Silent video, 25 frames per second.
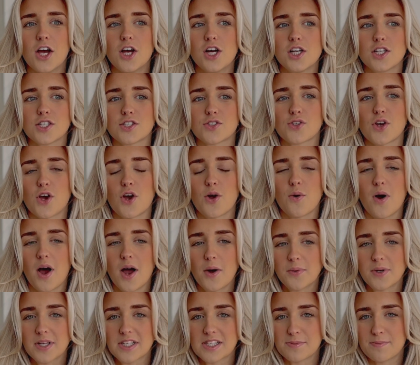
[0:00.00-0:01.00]
So I
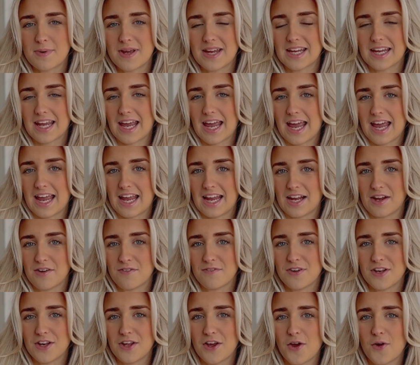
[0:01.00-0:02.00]
wanted to make a
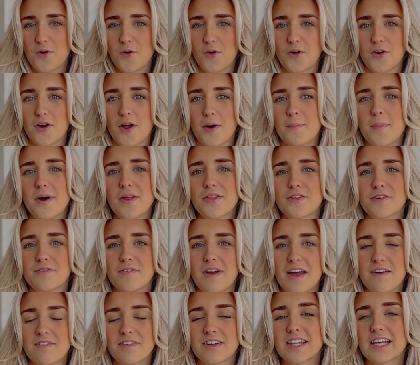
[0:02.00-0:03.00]
video on a month of
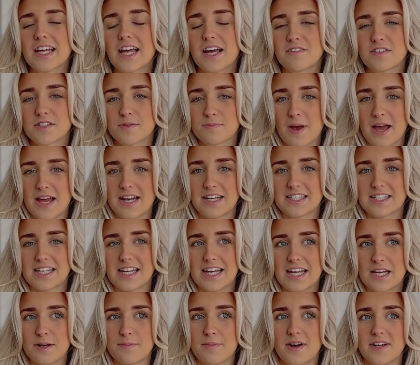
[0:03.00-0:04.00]
everything I've spent
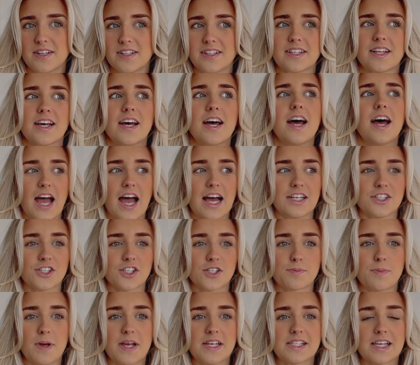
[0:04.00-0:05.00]
in a month and
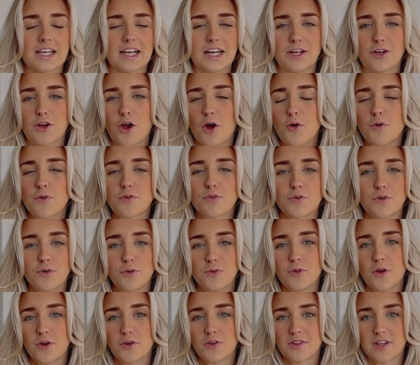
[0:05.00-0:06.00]
just basically go through
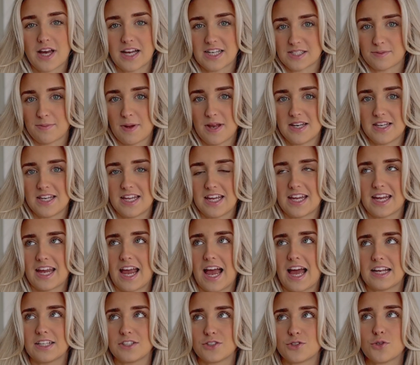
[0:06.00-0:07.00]
that spending
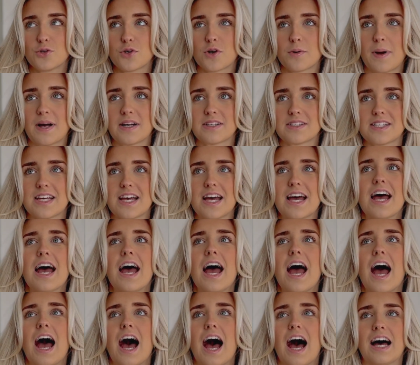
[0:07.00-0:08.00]
and talk about it
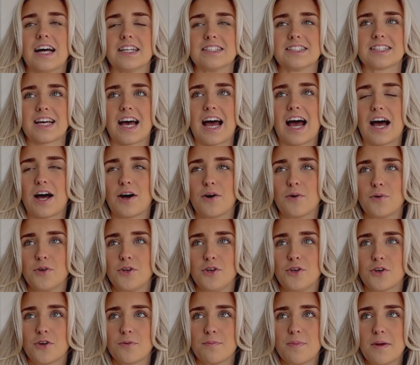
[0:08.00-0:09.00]
and how
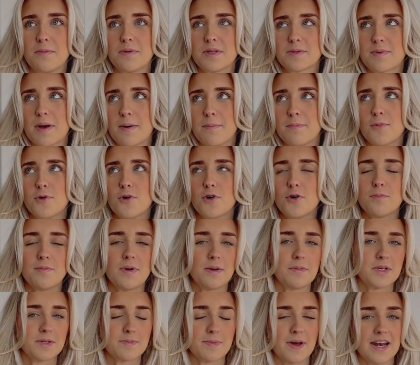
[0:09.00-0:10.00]
you could maybe spend more,
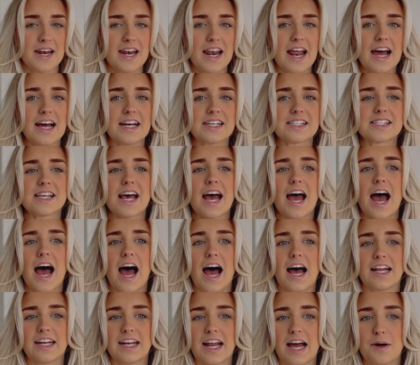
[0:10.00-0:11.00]
maybe spend less,
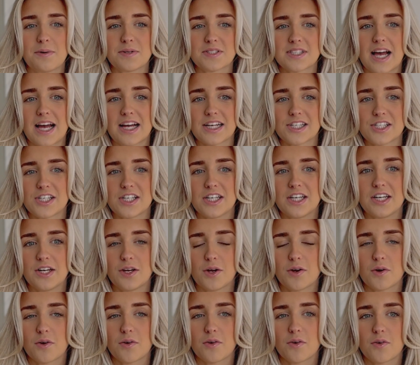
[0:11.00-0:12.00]
and how it's
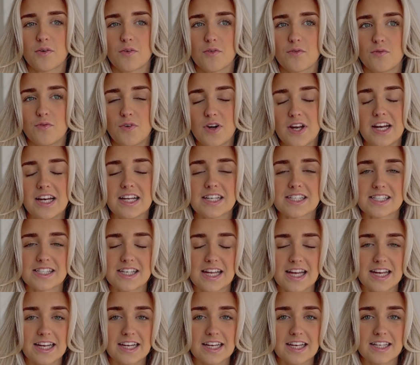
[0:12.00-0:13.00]
actually
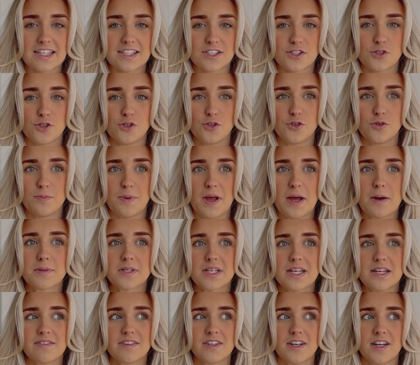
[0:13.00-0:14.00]
realistic to be able to
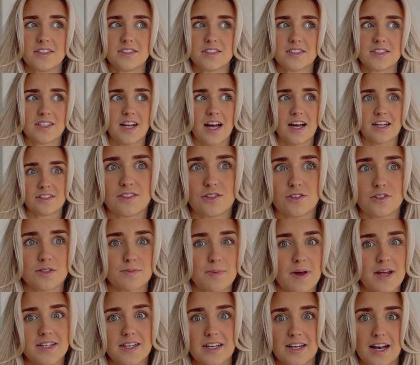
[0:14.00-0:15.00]
live in London and not
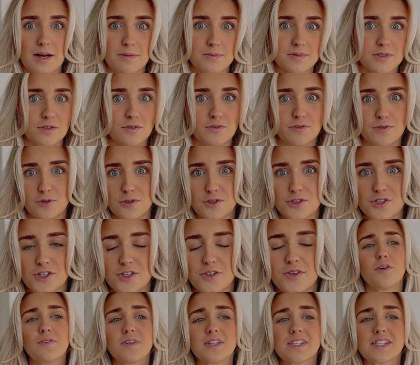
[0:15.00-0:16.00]
spend an absolute
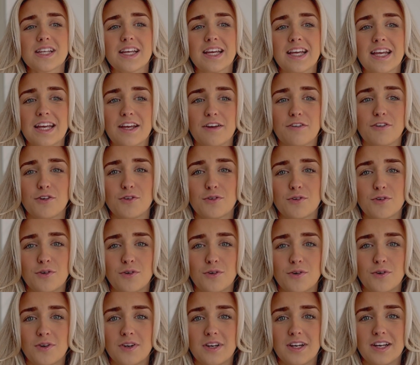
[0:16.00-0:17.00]
fortune. Obviously, if
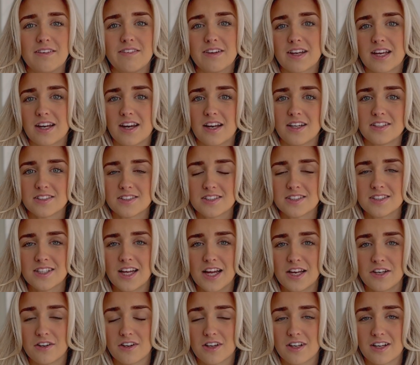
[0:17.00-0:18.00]
you're living in London
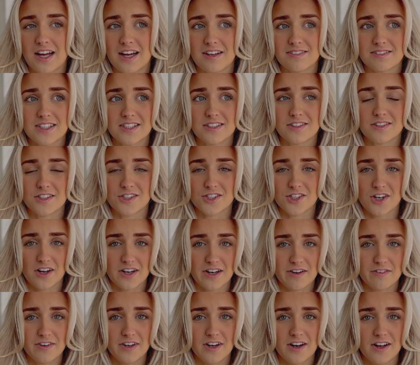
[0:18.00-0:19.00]
and you're going to have dinner at the Shard
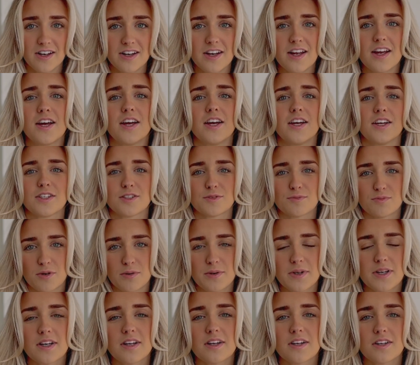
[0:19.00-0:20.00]
every night, it's
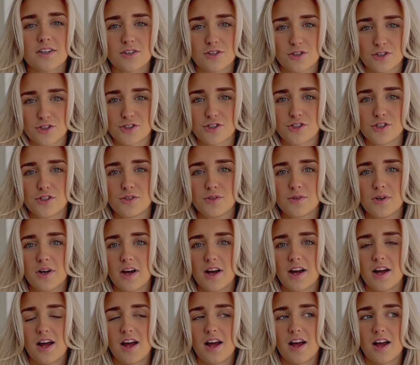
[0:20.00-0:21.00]
probably going to cost you
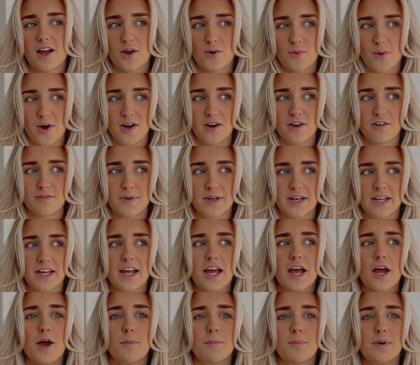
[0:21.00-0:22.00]
quite a lot of money.
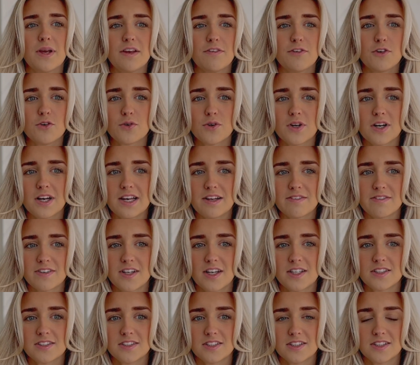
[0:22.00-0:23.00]
But if you're going to live in
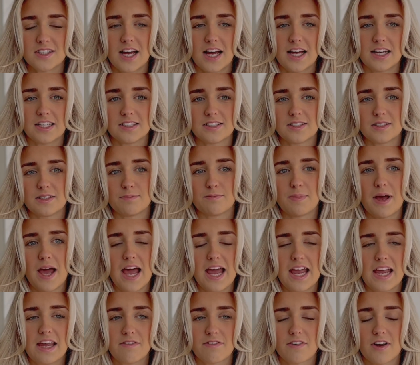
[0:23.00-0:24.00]
London and
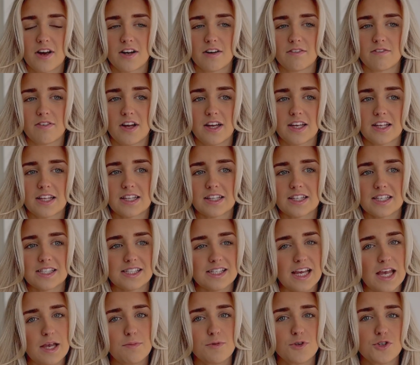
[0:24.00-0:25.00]
behave kind of the
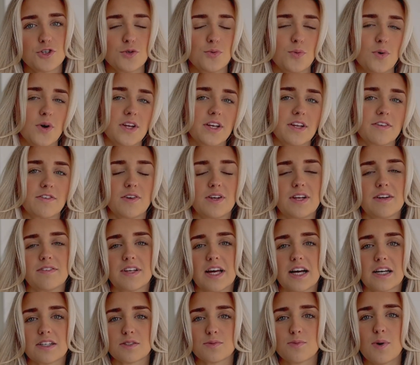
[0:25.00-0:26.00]
same as you would if you lived
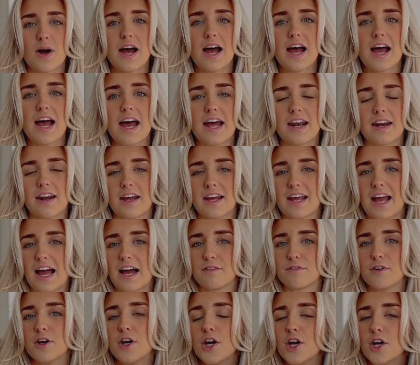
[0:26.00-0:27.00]
elsewhere and
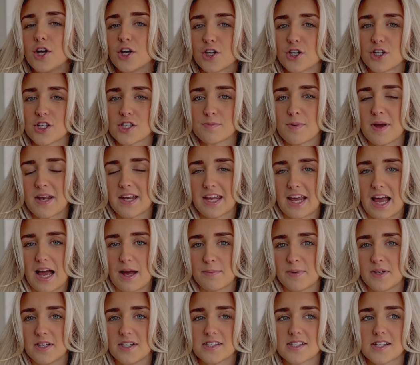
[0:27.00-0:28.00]
have good spending
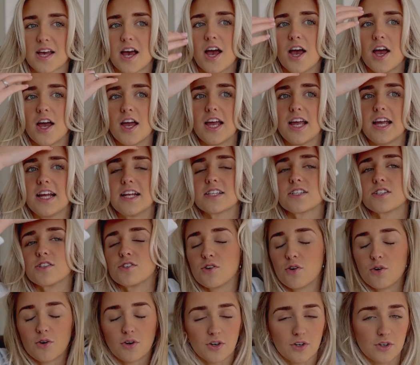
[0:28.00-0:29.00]
habits, it's
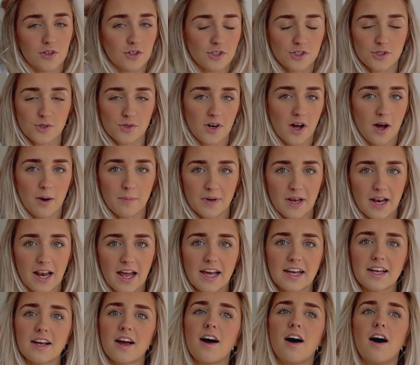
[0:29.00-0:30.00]
not going to cost you an arm and a
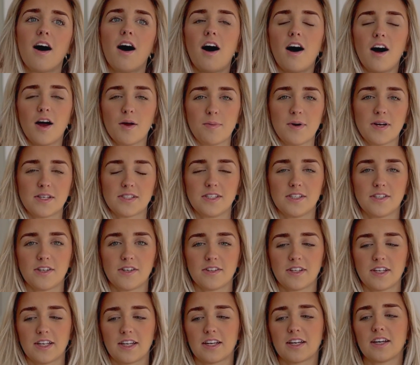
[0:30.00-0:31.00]
leg. I personally don't
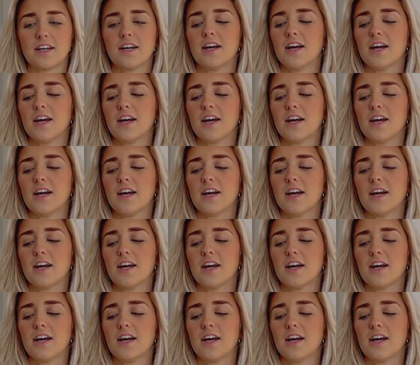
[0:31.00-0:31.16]
think.